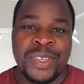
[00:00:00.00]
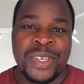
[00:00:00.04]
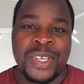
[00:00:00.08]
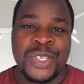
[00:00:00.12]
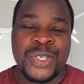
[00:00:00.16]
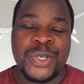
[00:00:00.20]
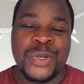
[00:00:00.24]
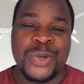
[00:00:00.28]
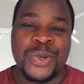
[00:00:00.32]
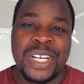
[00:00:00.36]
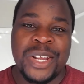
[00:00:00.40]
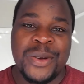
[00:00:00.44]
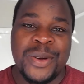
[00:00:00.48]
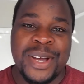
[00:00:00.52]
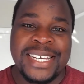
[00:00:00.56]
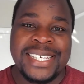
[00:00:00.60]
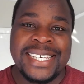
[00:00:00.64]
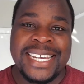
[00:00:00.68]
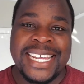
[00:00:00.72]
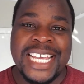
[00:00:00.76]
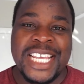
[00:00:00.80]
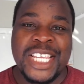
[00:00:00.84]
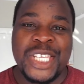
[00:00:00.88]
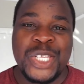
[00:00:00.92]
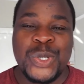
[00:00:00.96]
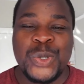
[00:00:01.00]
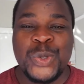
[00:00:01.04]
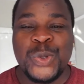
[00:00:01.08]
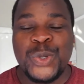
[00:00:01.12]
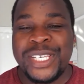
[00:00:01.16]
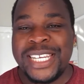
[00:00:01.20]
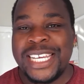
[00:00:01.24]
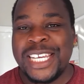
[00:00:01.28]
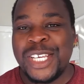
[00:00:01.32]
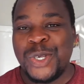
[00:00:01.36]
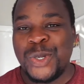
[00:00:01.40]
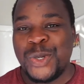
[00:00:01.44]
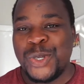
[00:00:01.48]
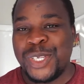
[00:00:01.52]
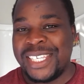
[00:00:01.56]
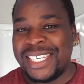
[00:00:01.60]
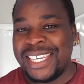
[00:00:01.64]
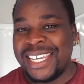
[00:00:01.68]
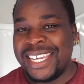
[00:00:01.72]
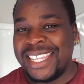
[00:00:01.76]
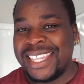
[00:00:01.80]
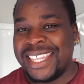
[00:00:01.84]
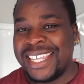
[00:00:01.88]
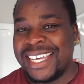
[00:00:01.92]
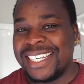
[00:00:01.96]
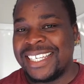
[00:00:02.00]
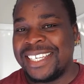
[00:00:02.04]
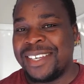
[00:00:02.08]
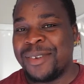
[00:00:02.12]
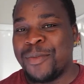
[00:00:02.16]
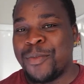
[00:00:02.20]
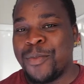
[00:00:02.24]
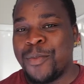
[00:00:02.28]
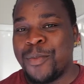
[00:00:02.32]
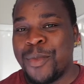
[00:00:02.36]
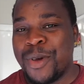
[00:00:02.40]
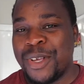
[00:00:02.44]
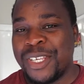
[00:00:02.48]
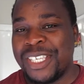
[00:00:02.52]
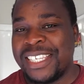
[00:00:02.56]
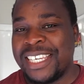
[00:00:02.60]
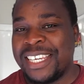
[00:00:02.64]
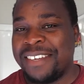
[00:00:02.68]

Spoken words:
So nowadays you tend to see that most,